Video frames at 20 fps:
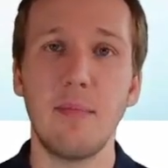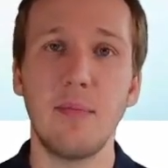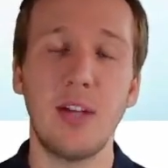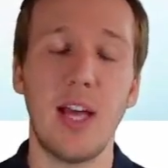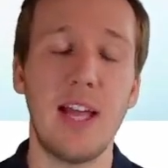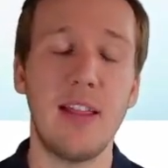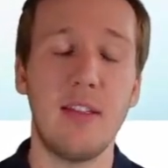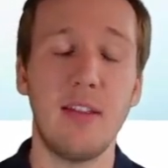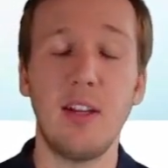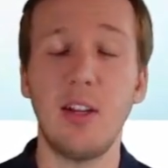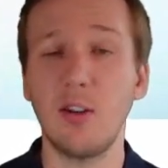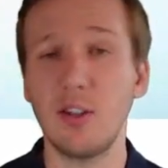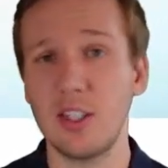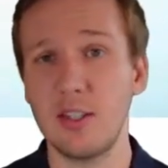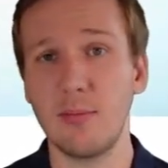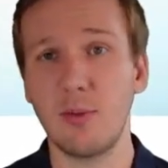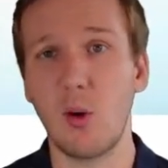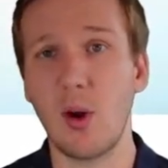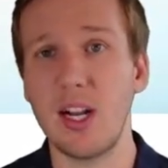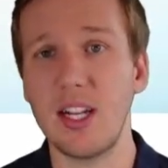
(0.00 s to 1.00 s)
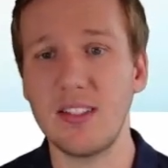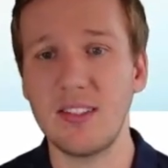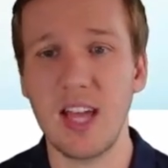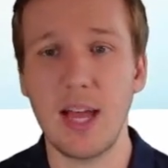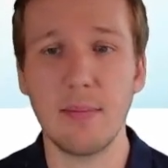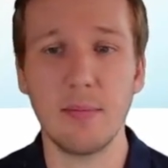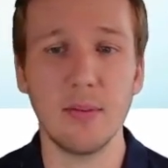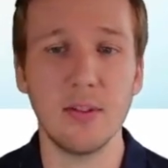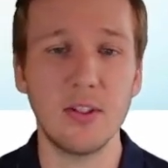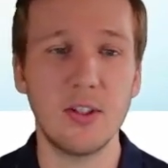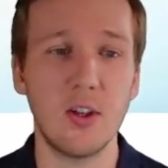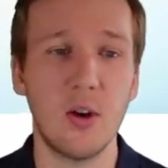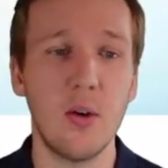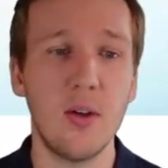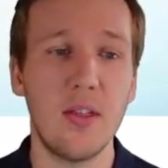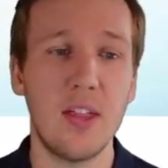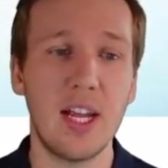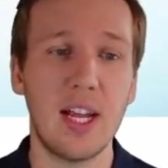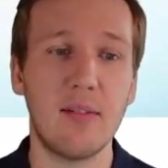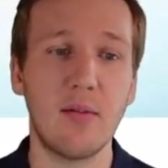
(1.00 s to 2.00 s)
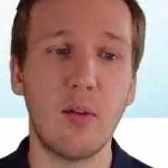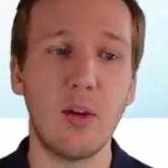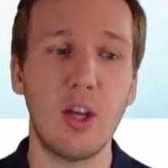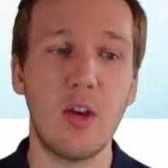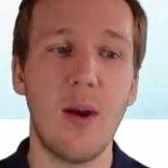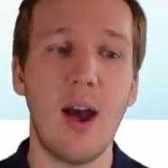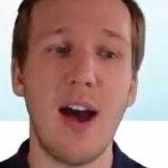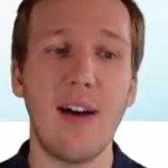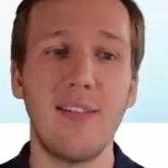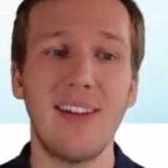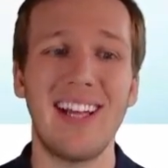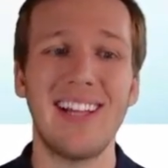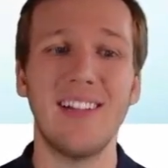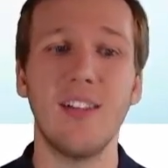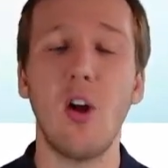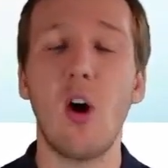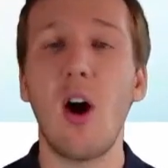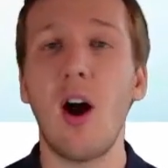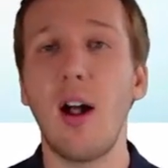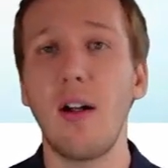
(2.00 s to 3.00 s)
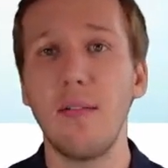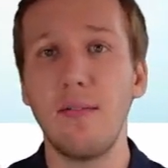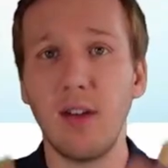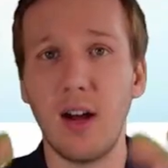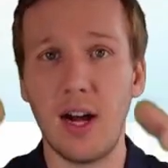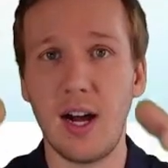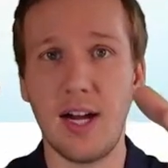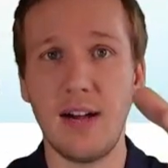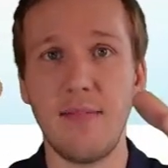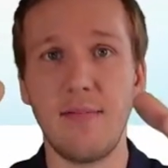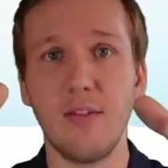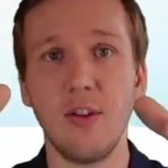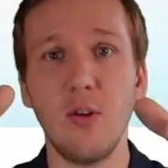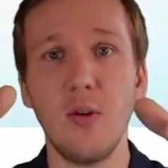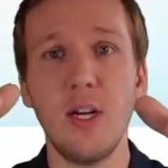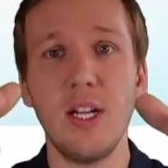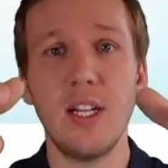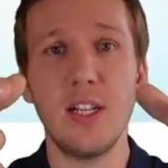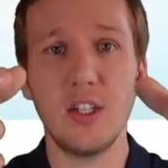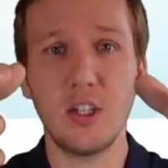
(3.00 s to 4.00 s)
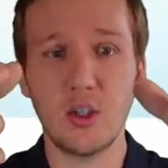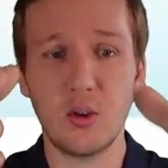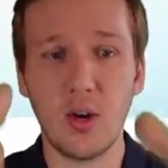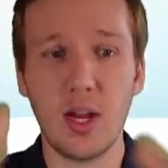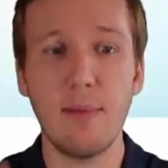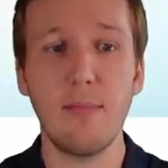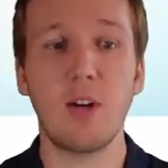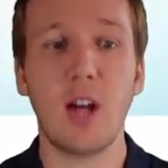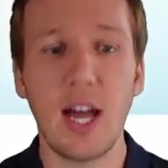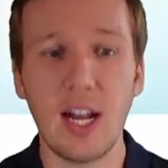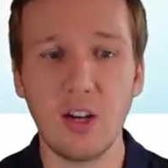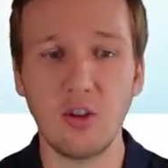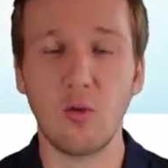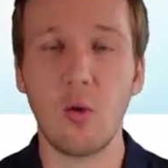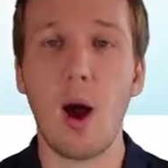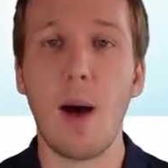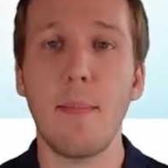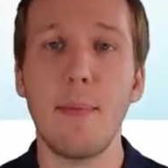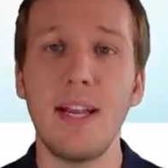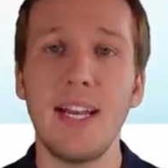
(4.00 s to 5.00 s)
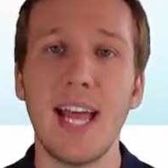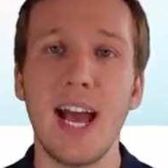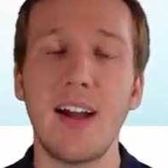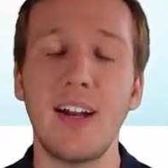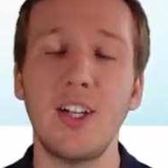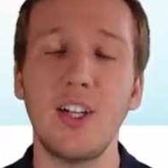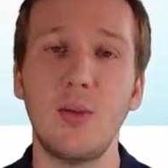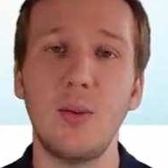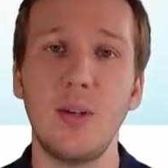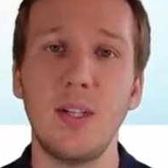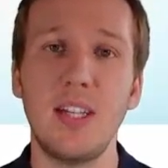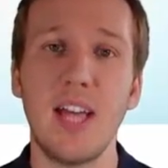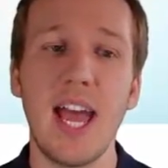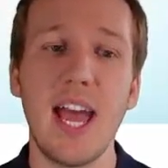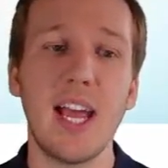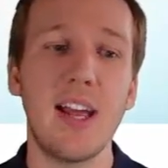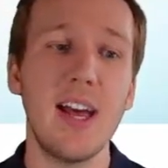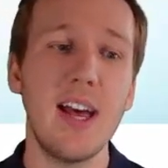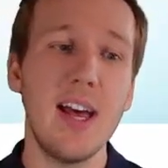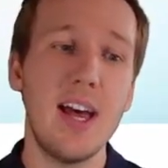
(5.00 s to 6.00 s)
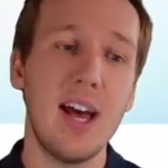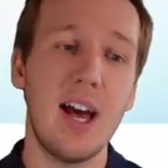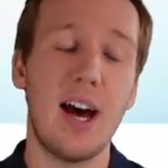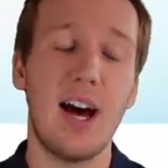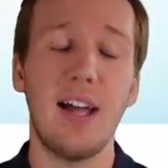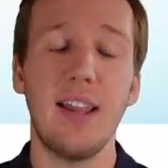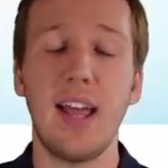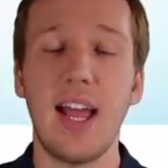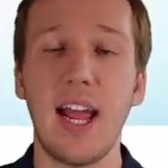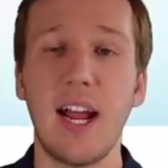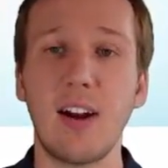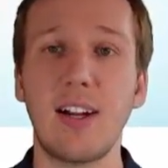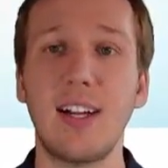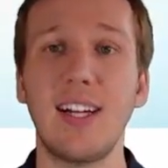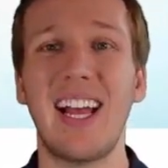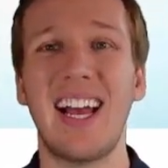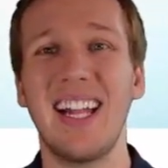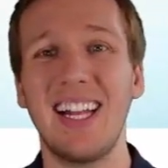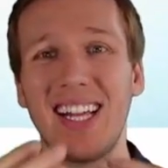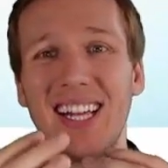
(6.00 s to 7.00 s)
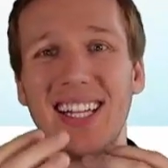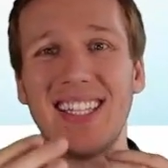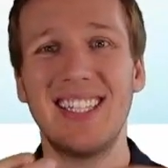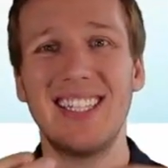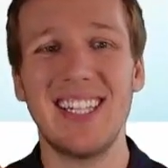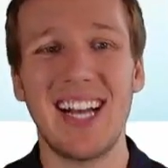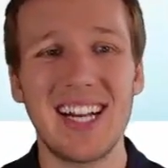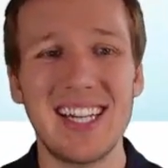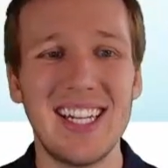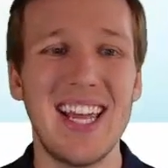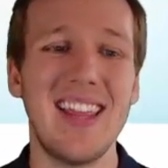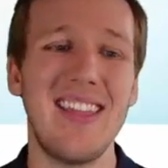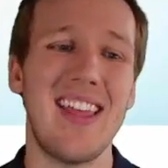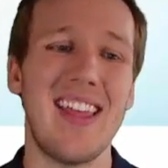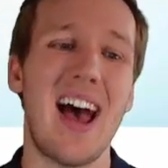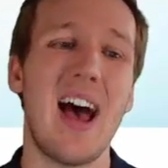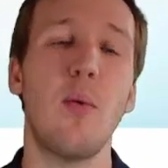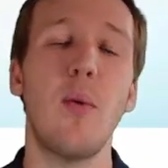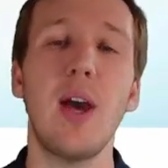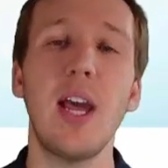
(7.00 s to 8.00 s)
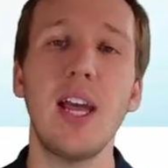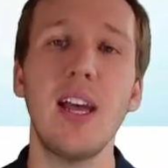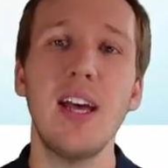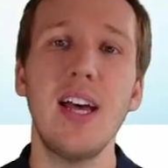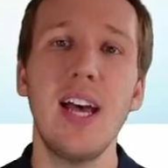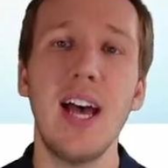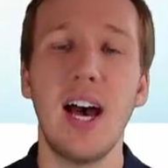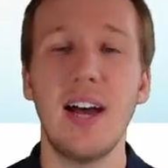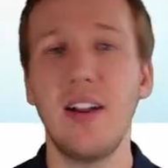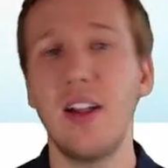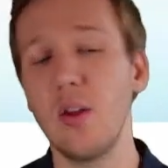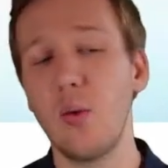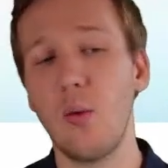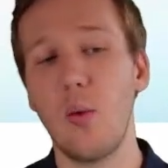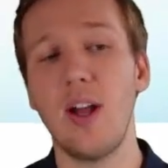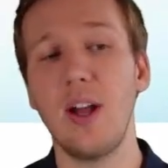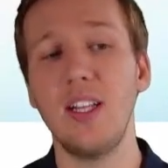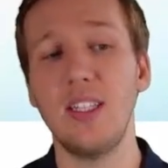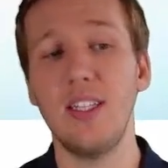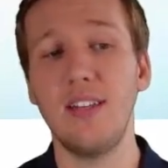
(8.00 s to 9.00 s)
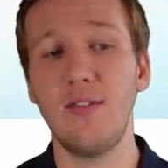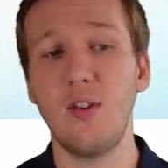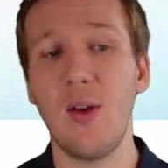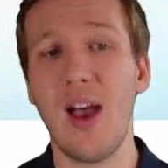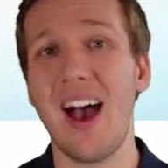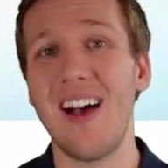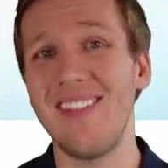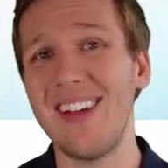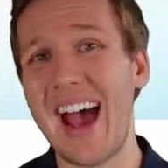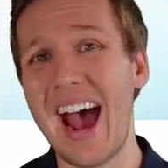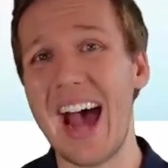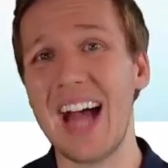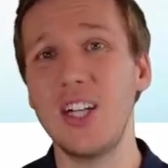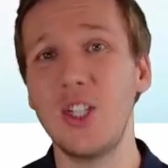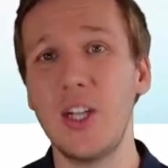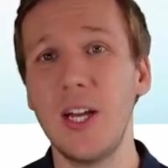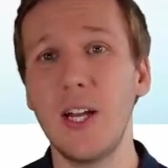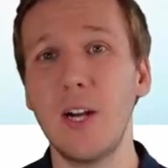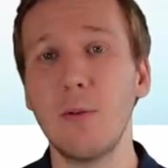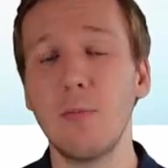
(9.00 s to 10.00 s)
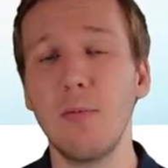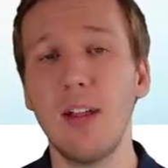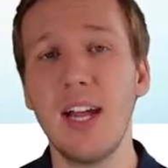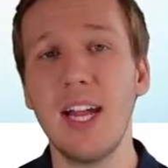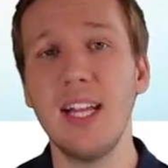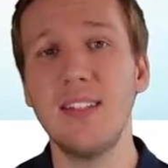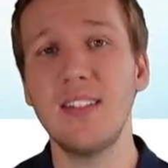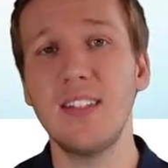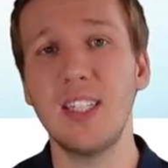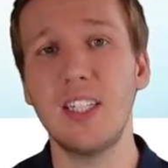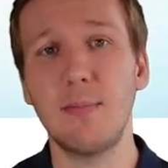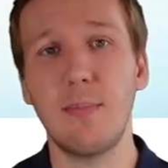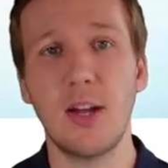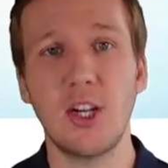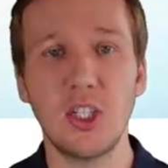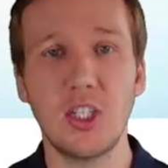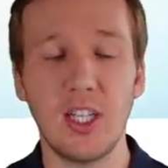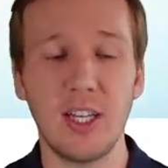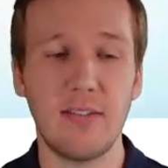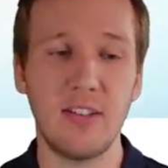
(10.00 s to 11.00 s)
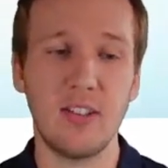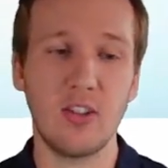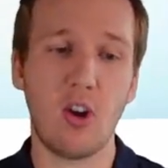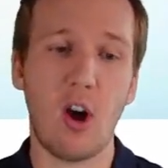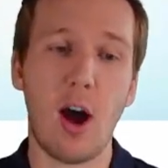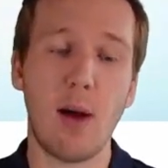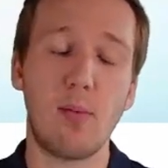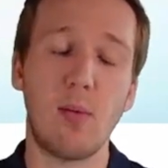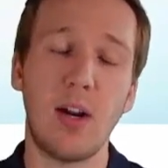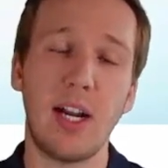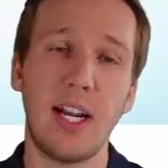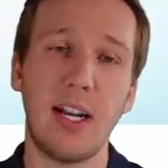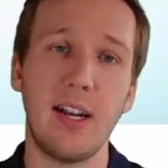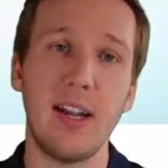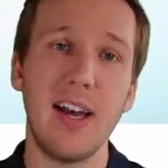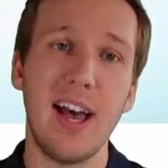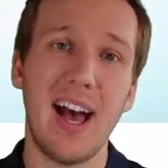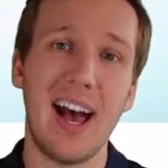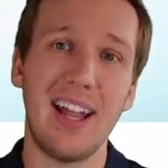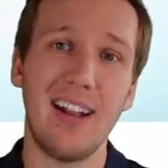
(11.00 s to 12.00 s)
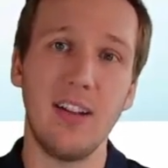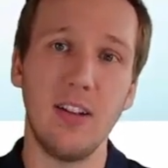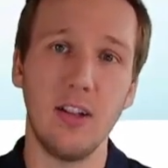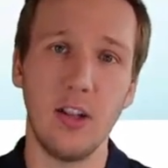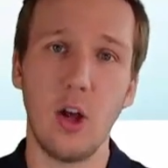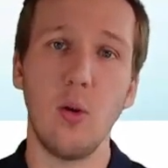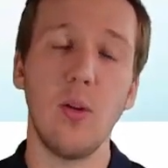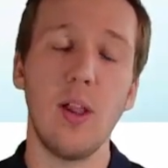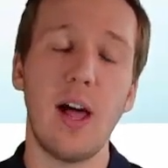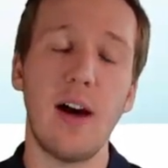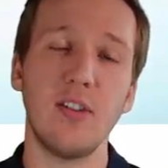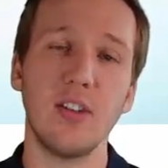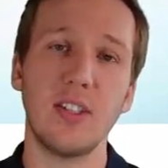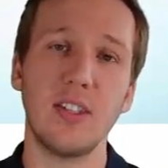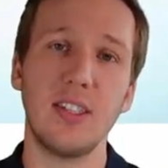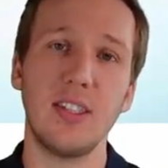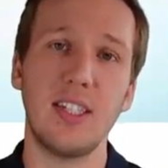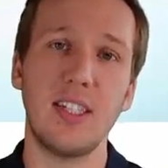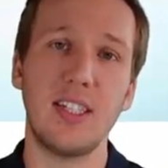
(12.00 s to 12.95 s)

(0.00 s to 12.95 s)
And here's some great examples. So think of when you have a long fluid stream kind of dropping down into a tank, air can kind of get sucked in that way. Another one is if you have agitator blades, especially if it's operating at low levels in the